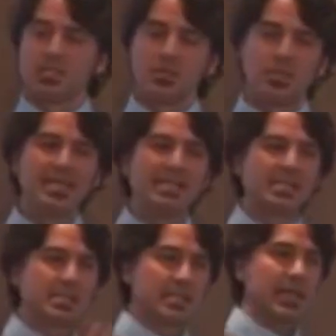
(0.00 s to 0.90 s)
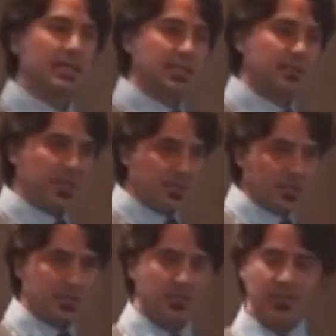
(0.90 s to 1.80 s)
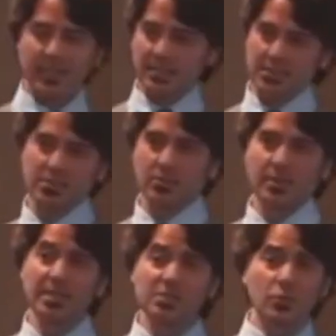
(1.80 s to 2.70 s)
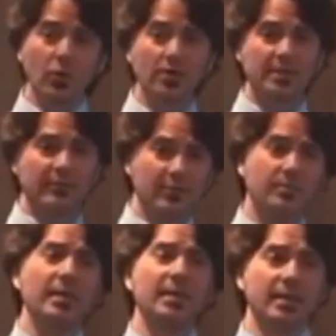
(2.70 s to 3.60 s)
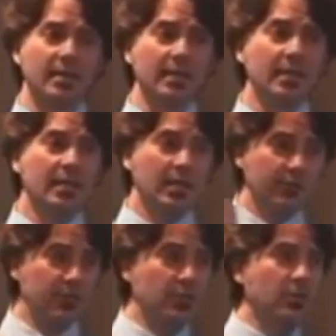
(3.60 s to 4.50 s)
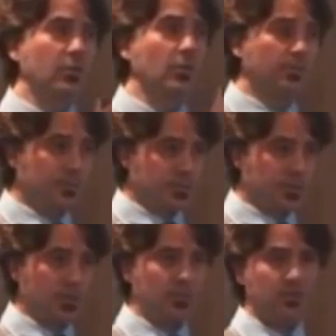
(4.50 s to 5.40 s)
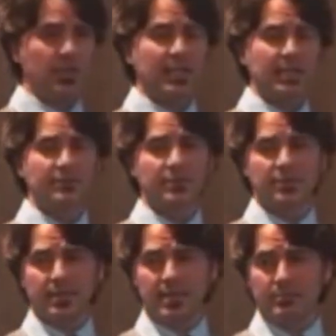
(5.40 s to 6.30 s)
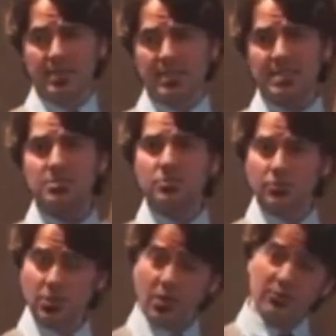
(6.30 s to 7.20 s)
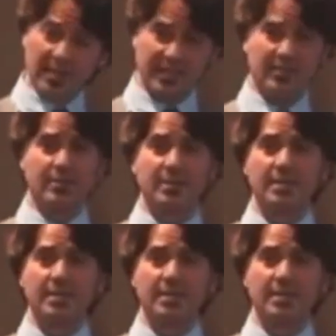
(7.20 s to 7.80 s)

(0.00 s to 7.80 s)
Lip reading: So it is slightly better at the organic store, and it's worth every bit of your trouble and effort and money to go there.